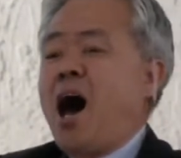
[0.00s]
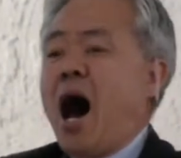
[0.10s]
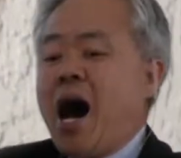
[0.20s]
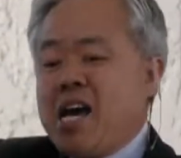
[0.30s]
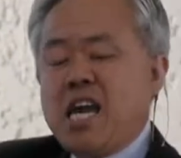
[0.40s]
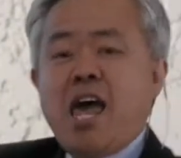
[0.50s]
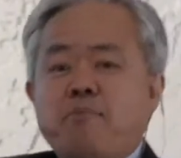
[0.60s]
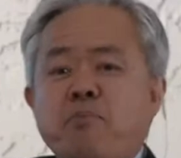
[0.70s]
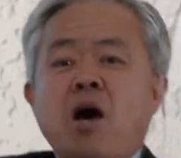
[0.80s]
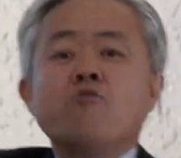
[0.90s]
I
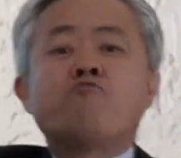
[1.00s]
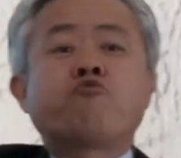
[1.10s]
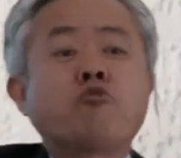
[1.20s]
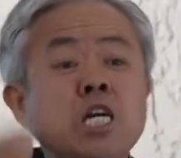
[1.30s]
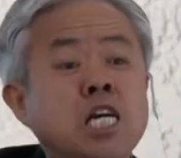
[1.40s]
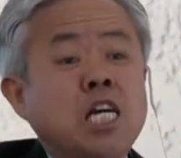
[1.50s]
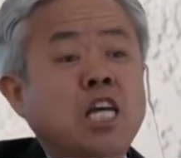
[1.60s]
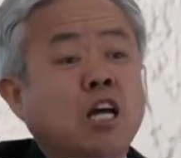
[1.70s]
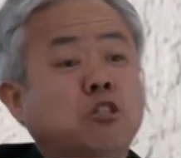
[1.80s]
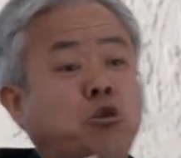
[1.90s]
am
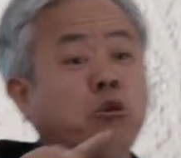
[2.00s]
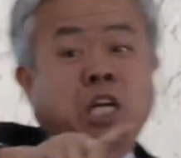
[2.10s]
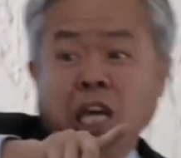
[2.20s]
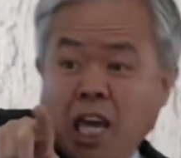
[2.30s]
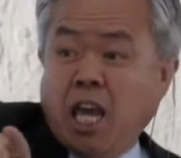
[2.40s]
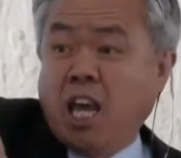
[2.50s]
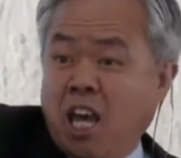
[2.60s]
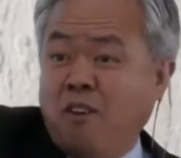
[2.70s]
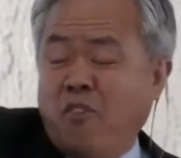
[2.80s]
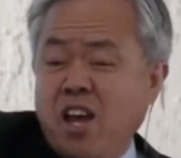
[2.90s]
free to
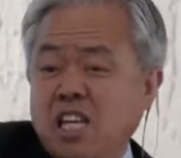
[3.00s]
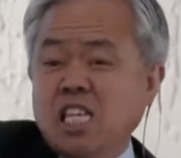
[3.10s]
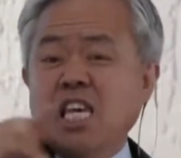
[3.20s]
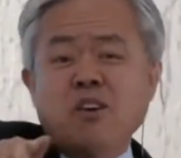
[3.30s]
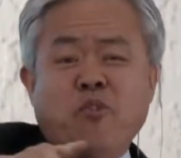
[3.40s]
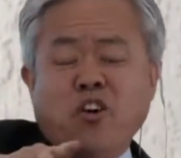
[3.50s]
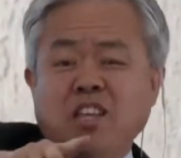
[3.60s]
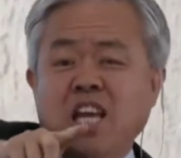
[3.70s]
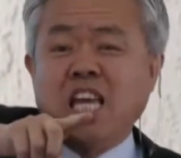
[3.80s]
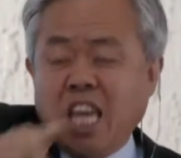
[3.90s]
give
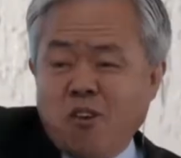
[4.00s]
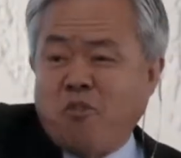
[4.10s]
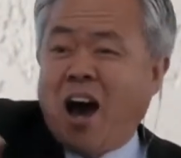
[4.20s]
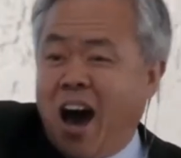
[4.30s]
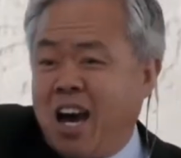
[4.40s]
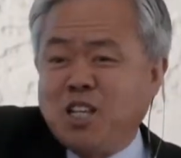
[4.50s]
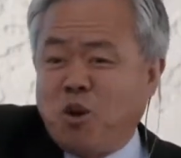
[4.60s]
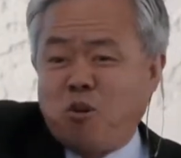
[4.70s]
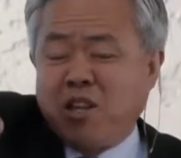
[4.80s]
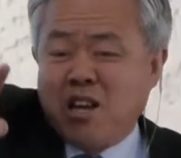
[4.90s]
even if I
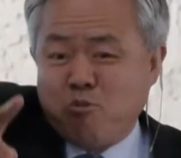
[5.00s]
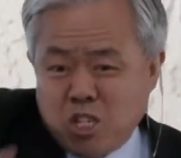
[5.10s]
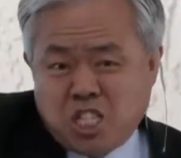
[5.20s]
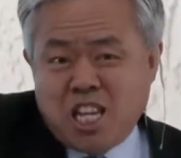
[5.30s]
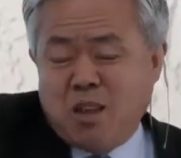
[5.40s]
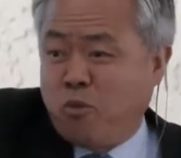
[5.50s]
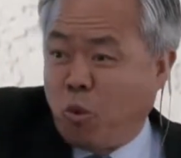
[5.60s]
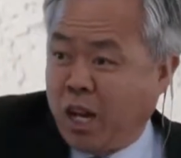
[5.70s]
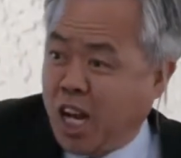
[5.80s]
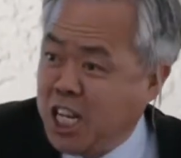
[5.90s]
don't receive
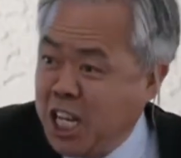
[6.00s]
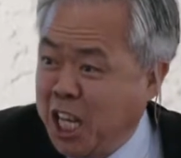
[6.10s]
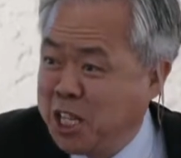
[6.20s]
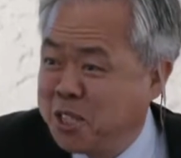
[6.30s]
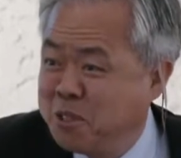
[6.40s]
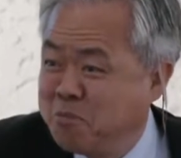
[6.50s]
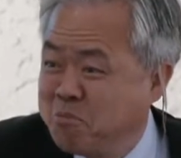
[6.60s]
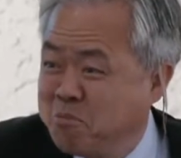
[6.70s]
what I need.